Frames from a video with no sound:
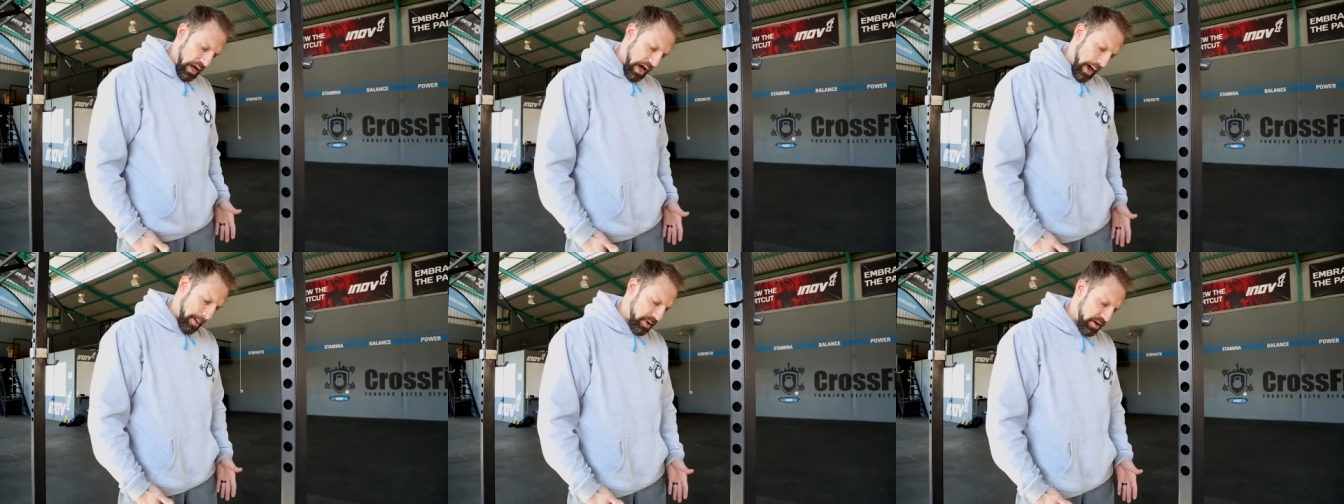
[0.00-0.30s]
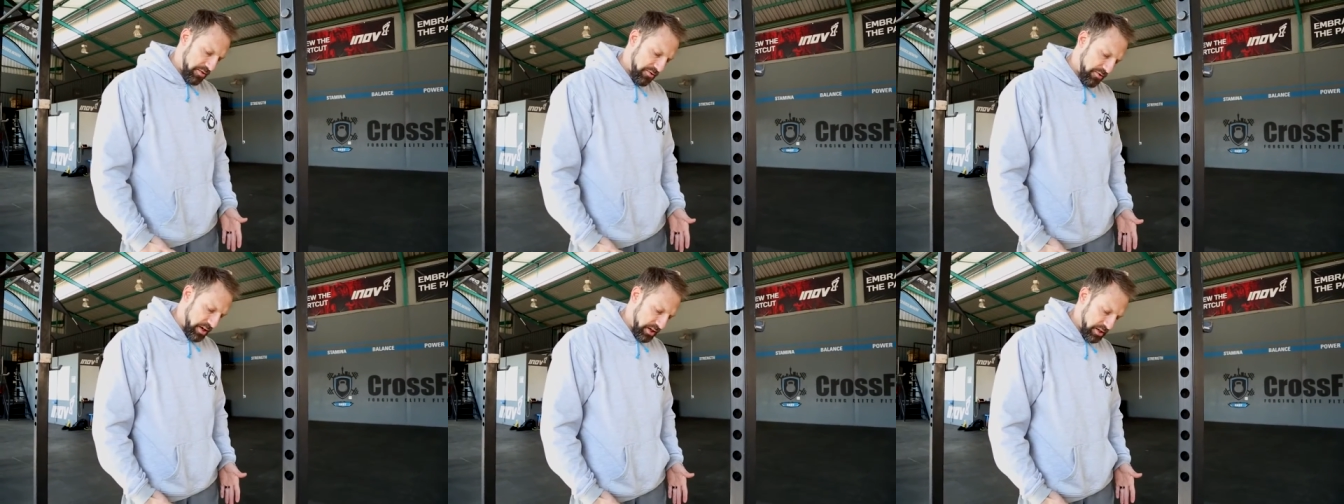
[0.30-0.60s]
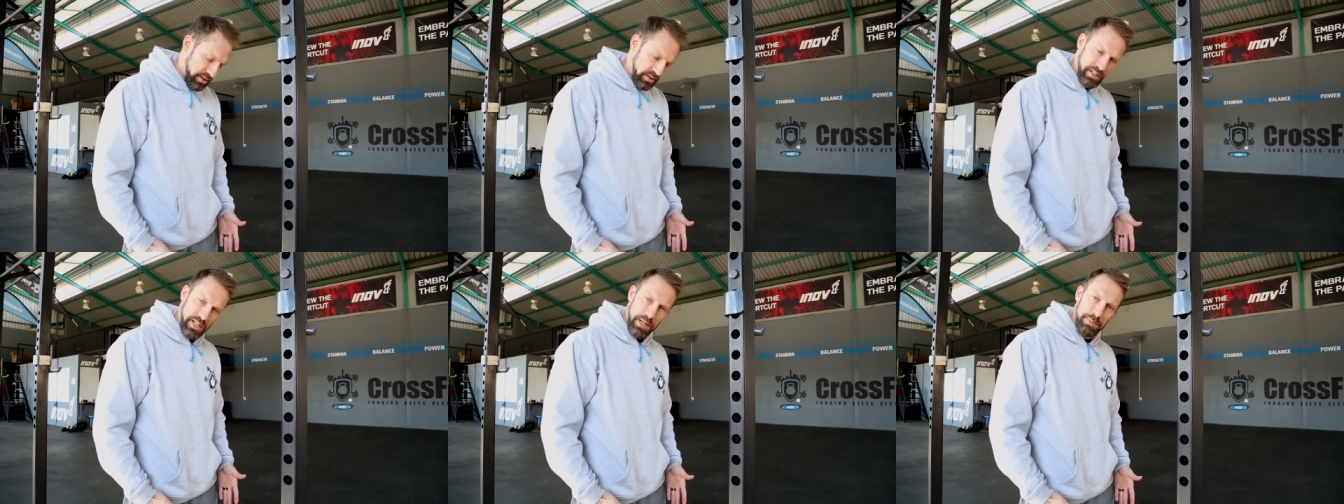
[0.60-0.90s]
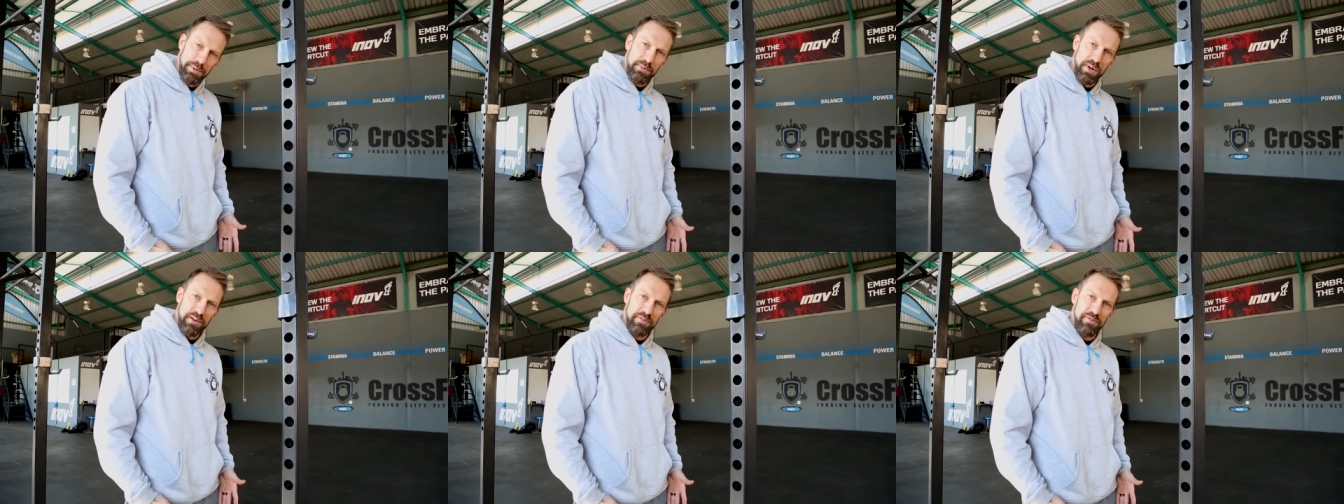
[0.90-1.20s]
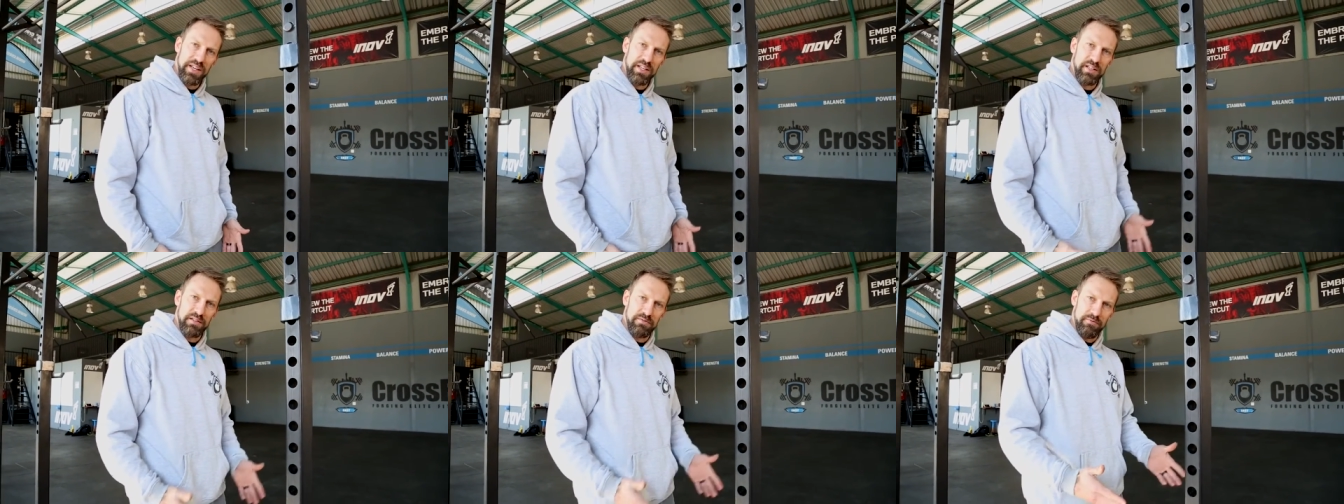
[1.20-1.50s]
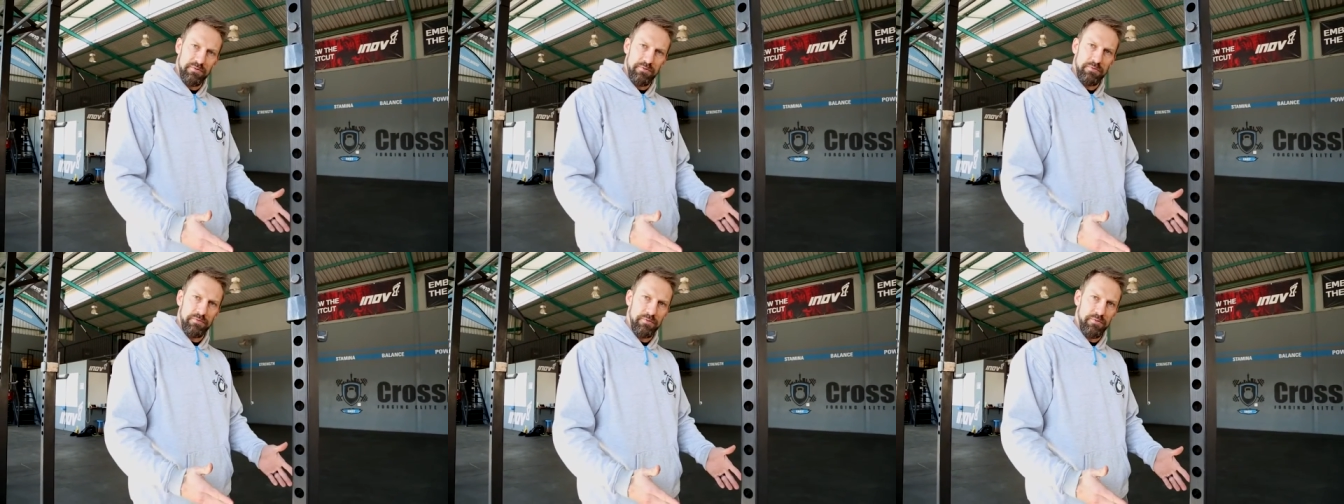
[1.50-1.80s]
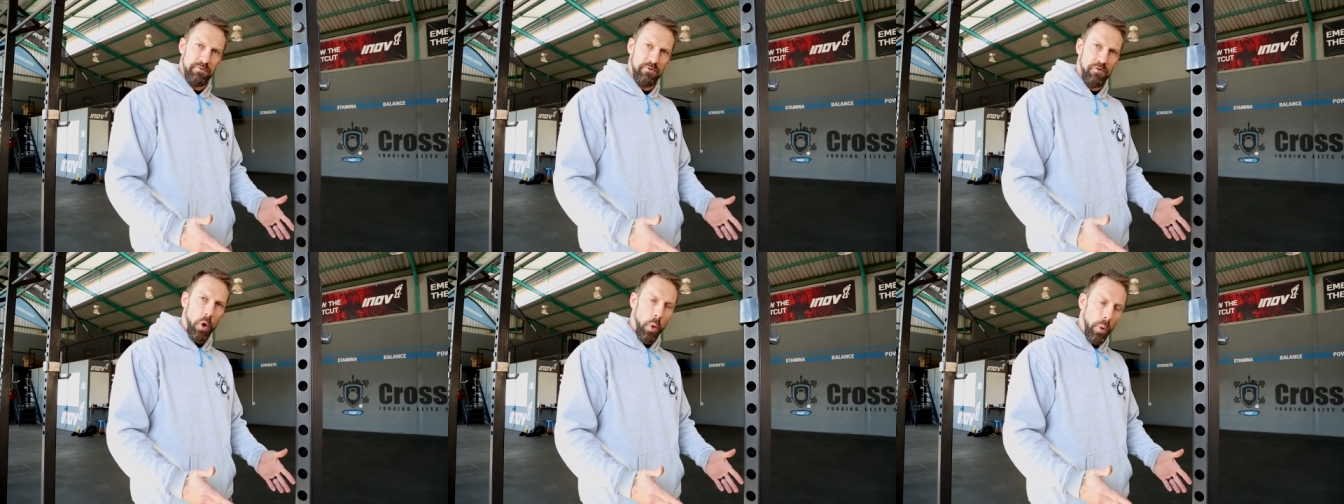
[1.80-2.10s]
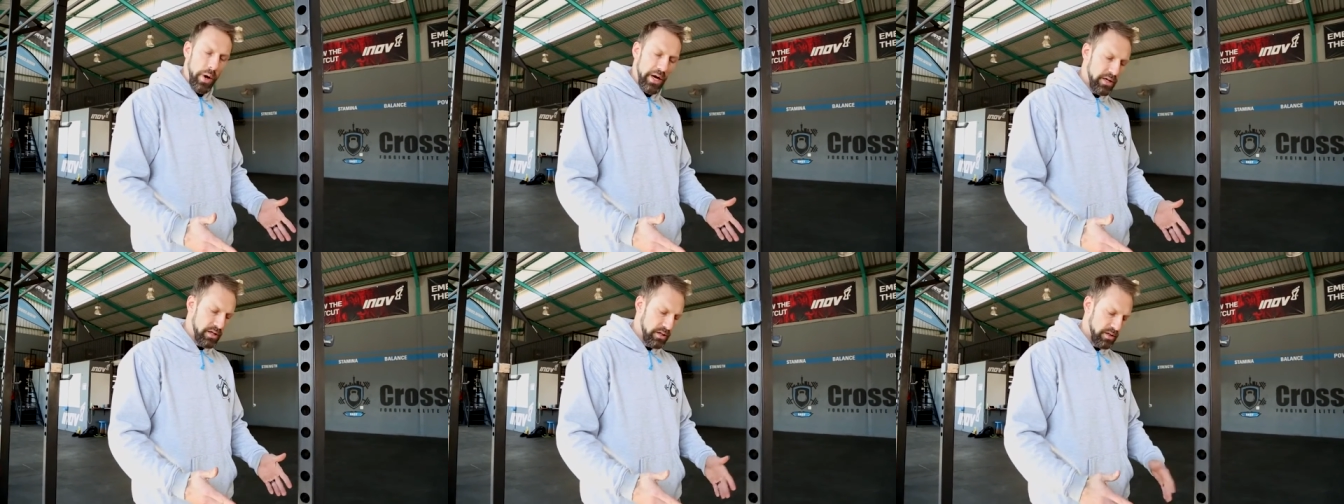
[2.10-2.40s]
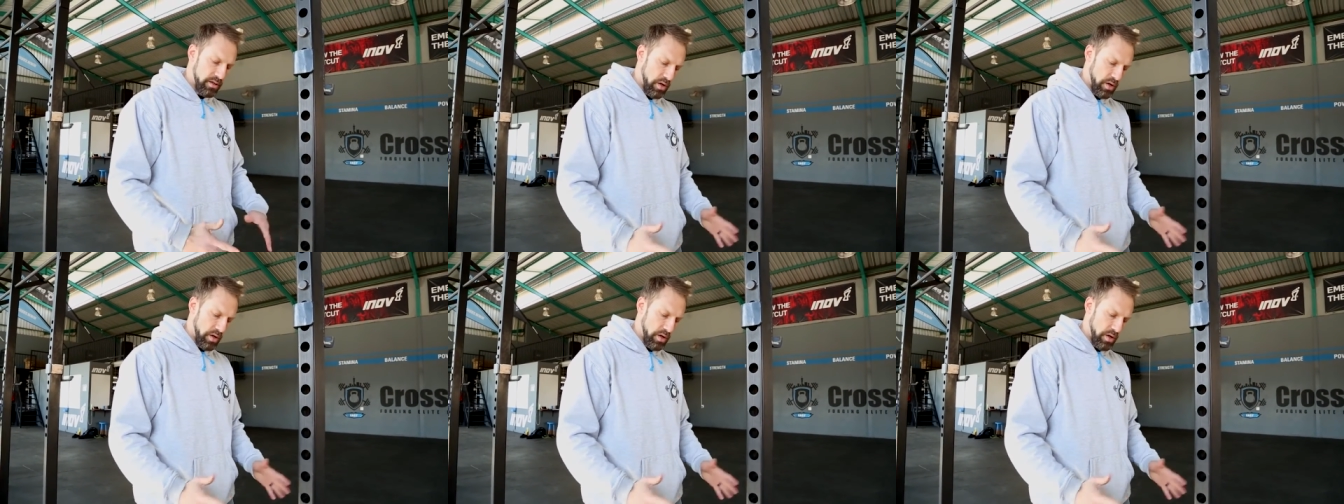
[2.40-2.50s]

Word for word: I'm gonna focus on keeping my feet forward,